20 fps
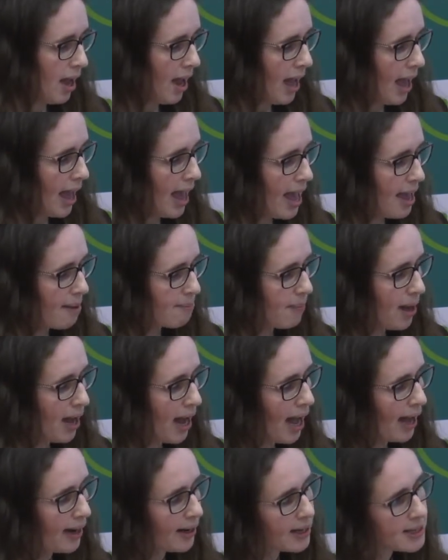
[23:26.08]
And
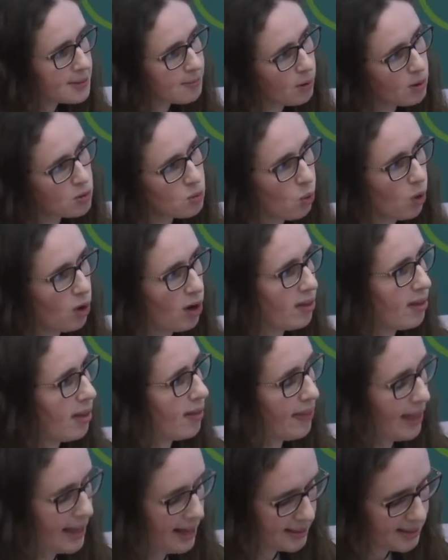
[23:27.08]
I suppose one of the
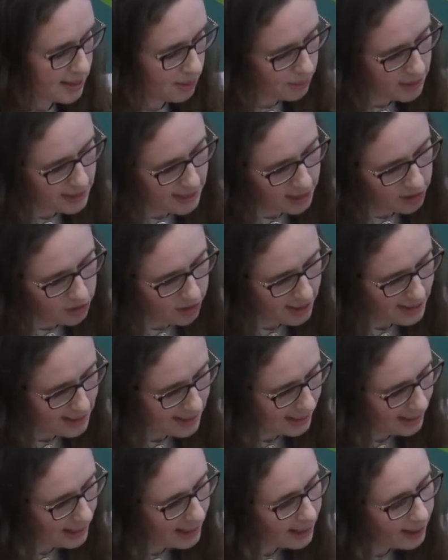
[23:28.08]
things that was
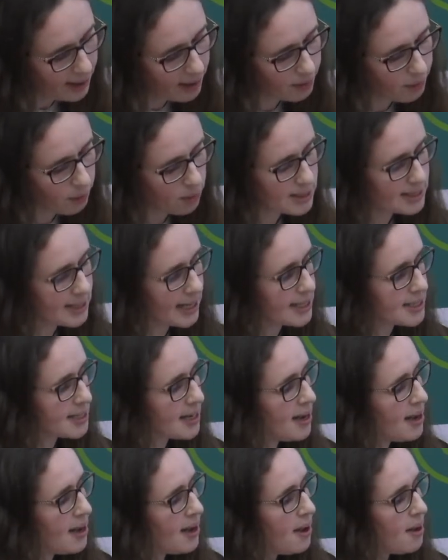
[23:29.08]
interesting here was that
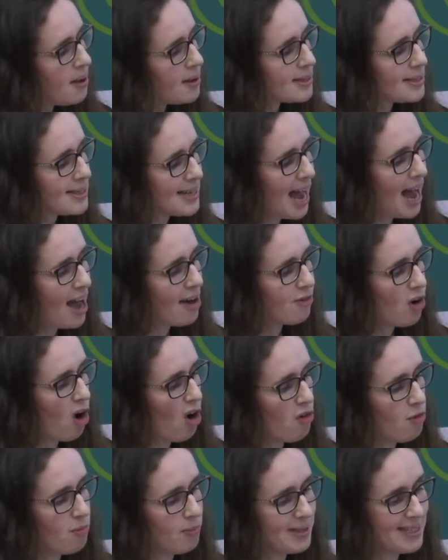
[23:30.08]
staff
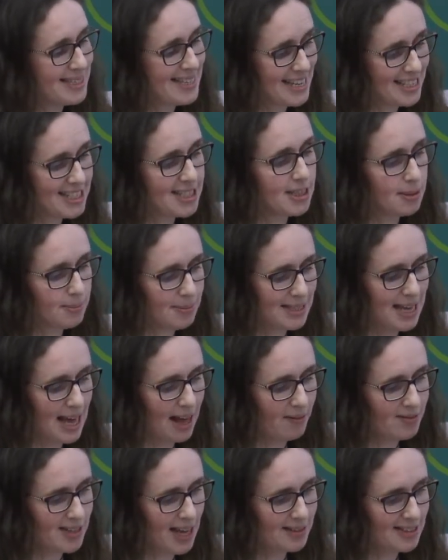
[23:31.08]
often position
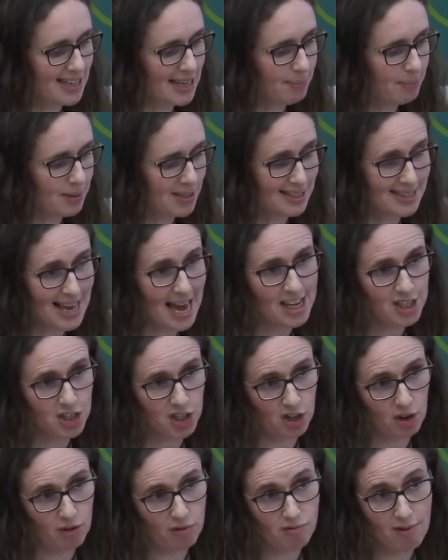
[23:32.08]
themselves as in
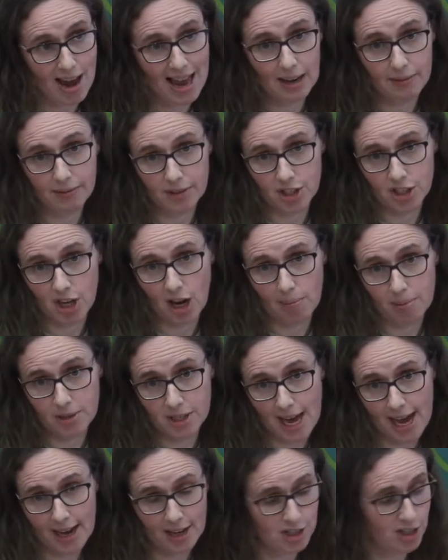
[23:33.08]
possession of relevant child
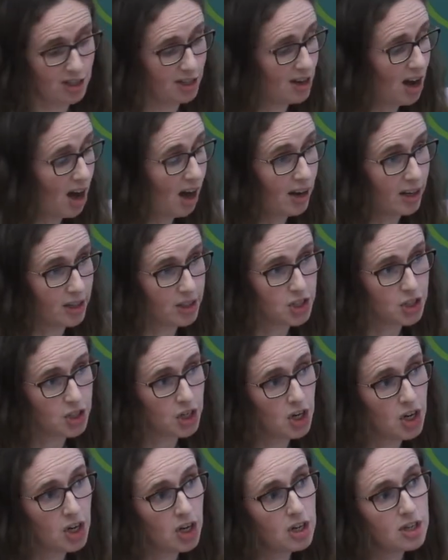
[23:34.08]
protection knowledge.
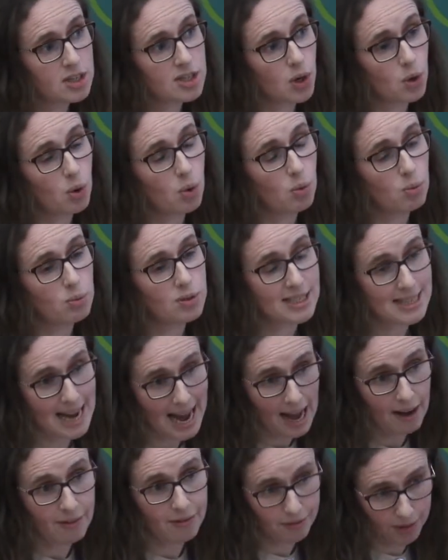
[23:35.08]
So
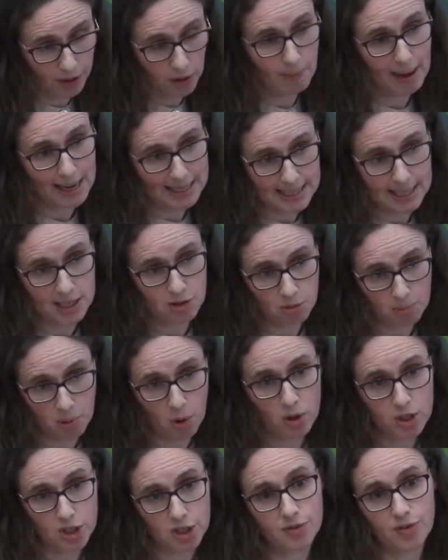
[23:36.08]
staff, mandated
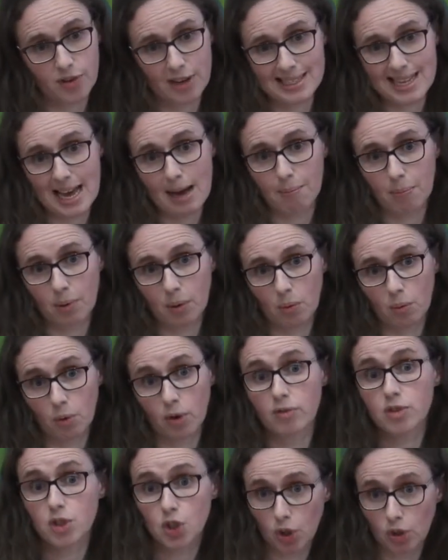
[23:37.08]
reporters, for example, would
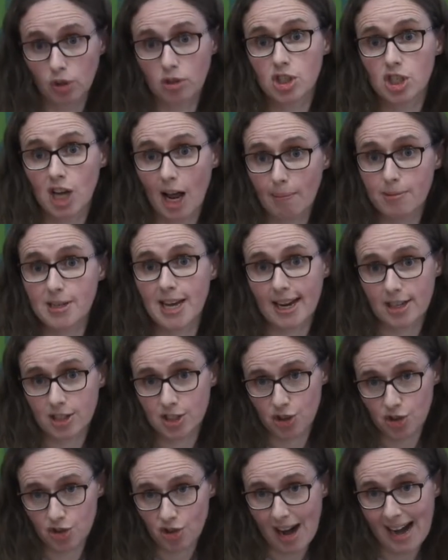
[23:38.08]
have done child
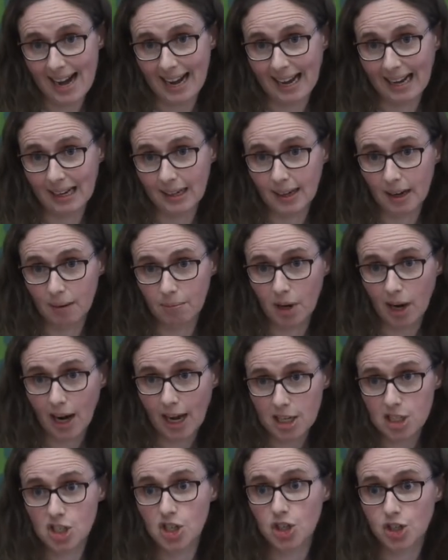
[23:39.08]
protection training. Now, I'm not
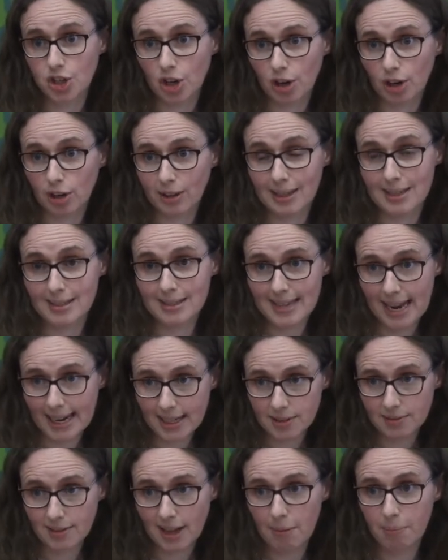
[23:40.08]
actually sure the extent
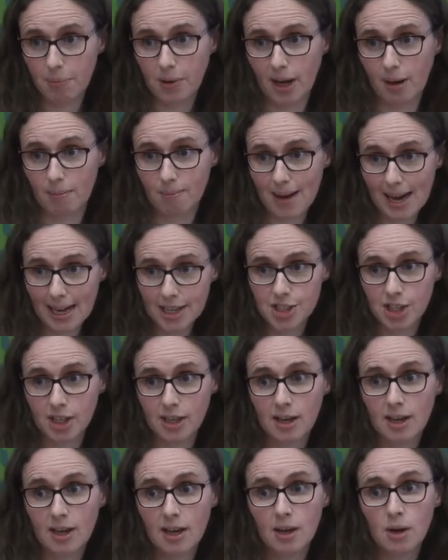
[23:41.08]
of that, but I
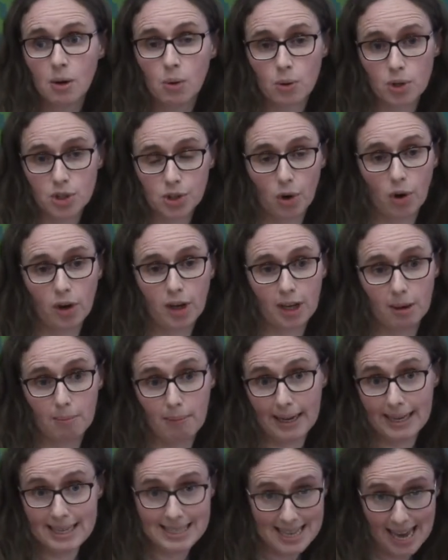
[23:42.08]
imagine we're talking
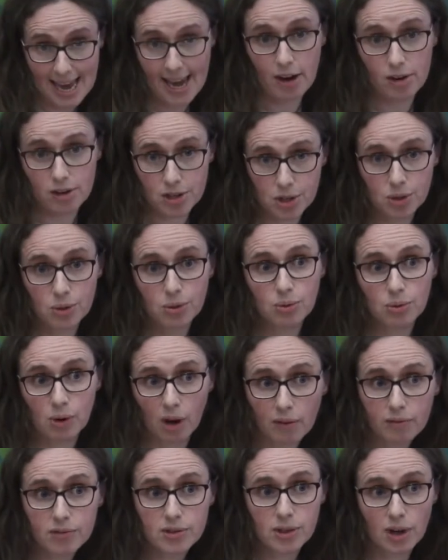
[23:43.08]
about a day or 2
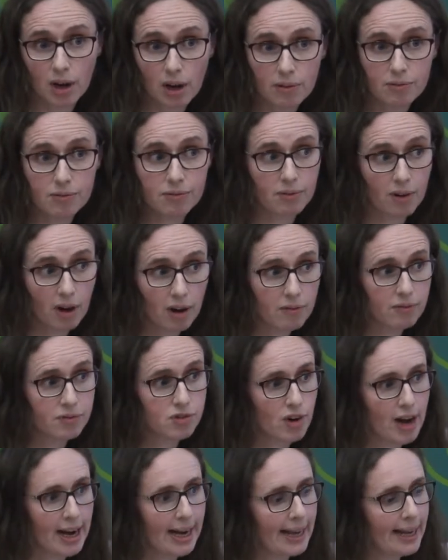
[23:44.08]
of
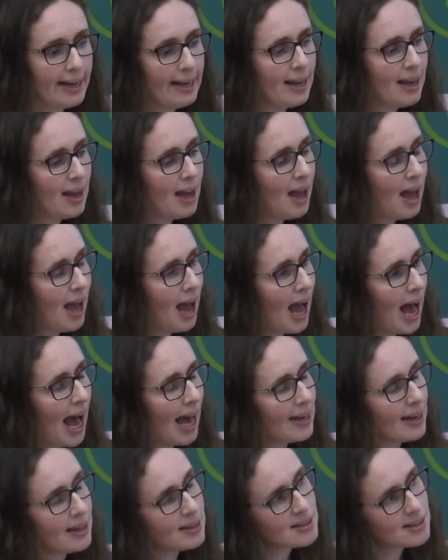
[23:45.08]
training.
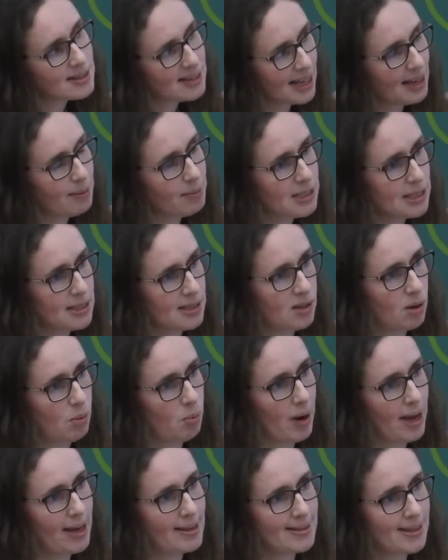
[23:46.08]
And it seemed in some
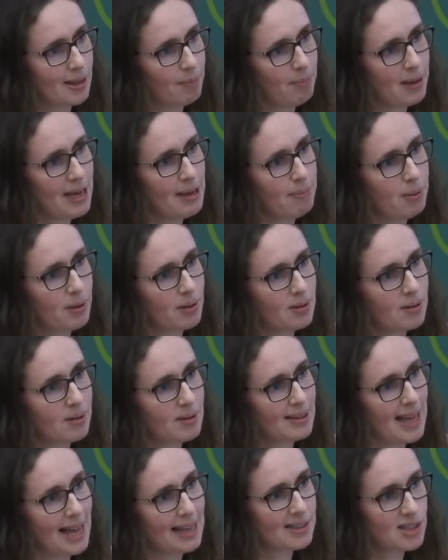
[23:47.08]
ways that people
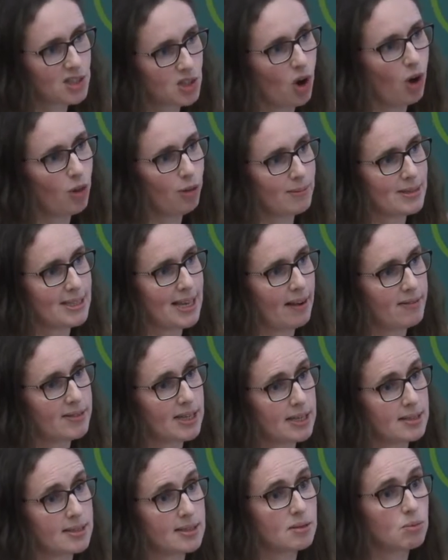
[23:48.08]
then saw themselves
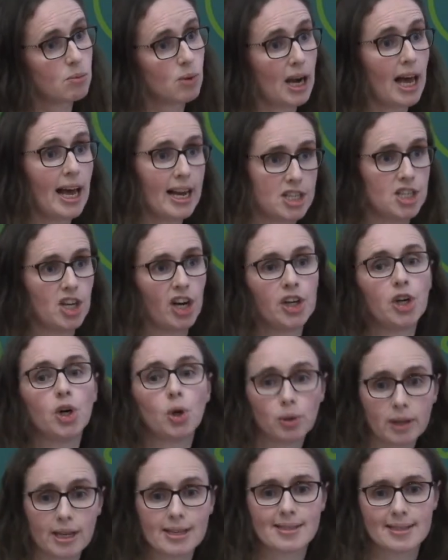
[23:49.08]
as, well, actually, I
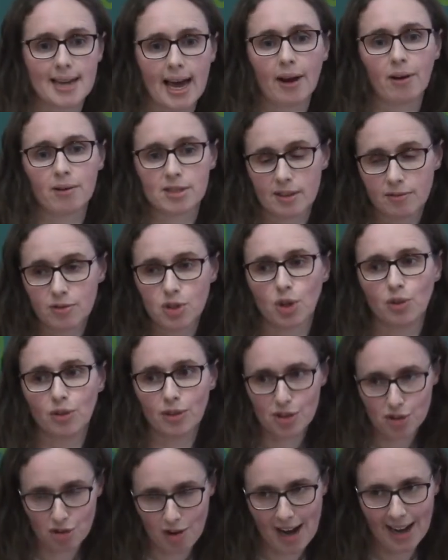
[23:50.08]
know this now because I've done the
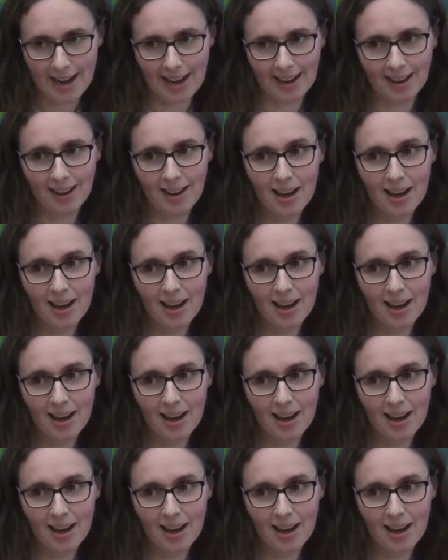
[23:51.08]
training.